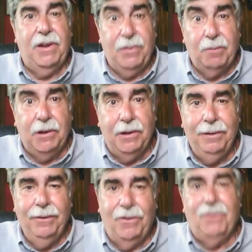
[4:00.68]
I had the money
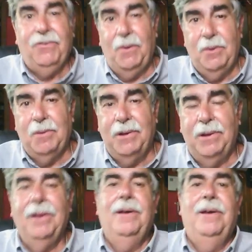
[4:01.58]
or found the
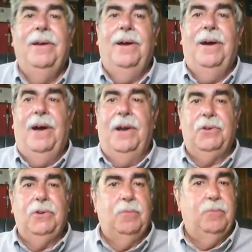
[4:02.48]
money, I
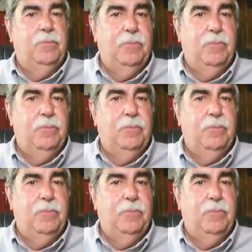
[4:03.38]
could,